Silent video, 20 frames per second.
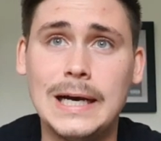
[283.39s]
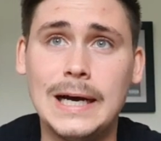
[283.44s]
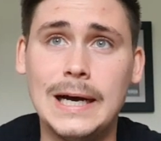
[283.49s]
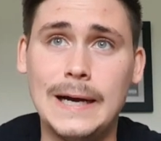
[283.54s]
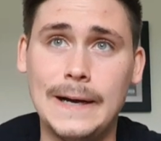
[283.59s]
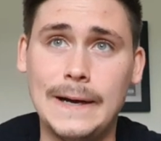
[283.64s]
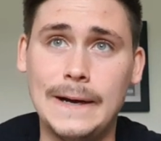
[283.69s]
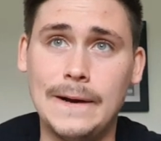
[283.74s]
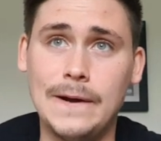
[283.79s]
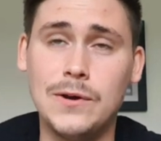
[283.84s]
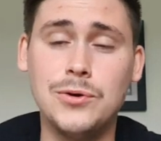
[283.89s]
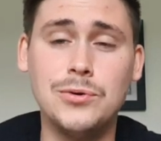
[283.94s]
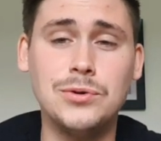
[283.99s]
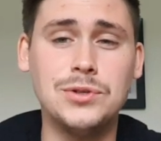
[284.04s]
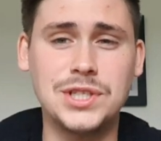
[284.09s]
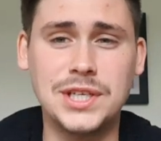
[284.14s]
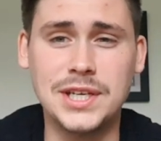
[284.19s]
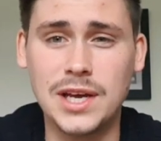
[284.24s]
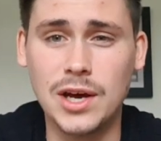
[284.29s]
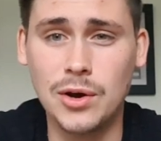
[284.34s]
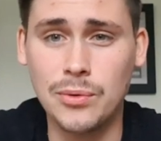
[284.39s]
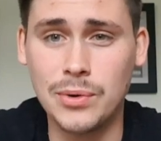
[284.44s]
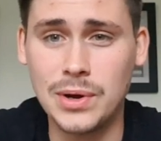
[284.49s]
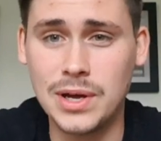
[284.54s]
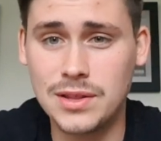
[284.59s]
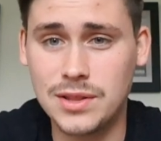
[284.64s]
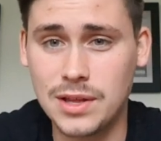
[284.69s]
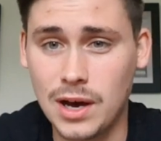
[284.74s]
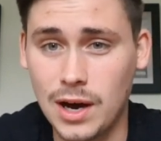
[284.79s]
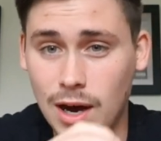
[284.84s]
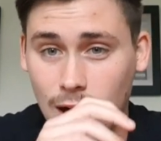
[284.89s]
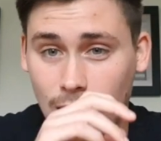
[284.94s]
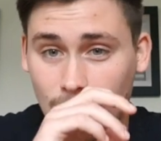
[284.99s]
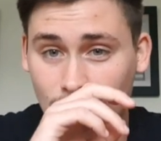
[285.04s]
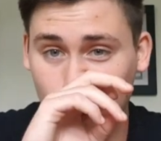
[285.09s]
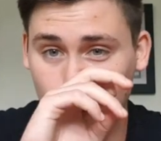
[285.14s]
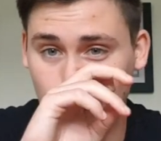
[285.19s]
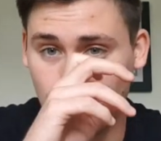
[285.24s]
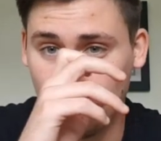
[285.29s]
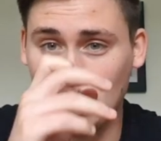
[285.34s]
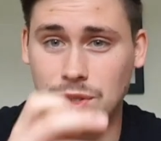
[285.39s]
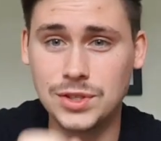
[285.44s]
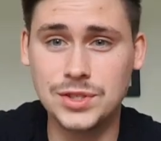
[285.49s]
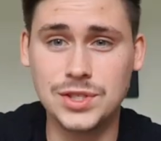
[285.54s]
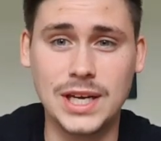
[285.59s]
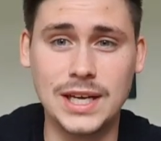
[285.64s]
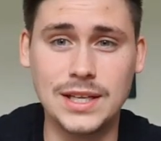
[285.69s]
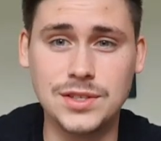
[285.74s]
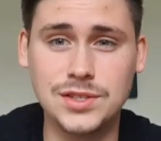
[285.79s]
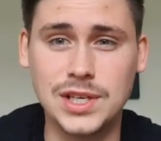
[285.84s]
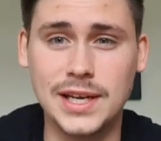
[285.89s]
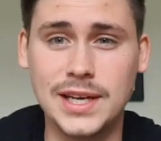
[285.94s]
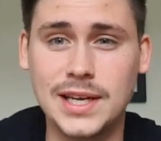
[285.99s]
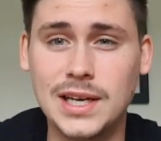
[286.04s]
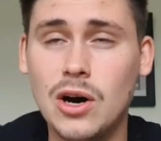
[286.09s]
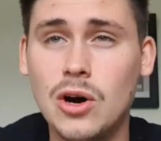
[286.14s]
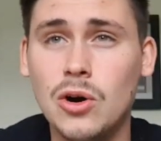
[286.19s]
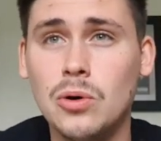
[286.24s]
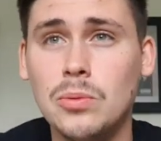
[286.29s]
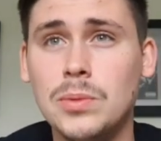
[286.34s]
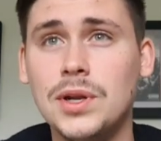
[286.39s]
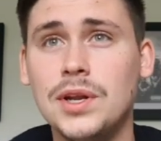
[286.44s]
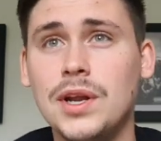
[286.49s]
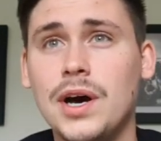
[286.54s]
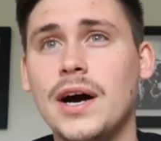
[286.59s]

Uh, who does he go with? I once again say Coleman.